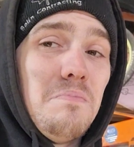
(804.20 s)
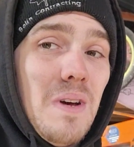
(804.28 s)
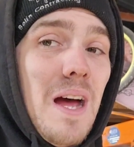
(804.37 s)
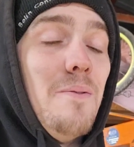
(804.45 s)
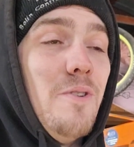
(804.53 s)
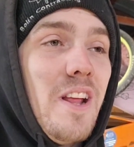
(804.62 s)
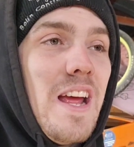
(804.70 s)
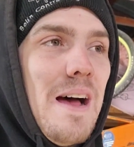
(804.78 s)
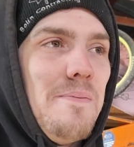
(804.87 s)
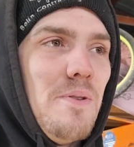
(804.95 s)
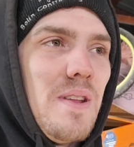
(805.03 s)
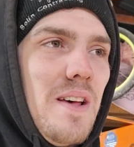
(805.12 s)
I'm really
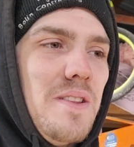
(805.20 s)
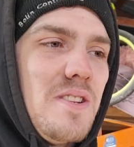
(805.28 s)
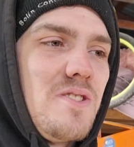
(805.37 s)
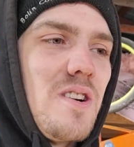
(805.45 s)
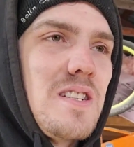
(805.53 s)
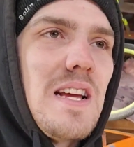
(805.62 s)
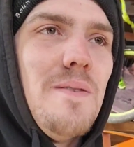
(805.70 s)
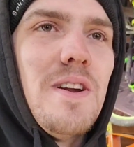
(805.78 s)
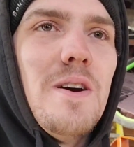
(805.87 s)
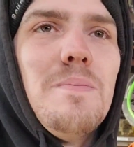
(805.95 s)
happy with how this truck's coming out.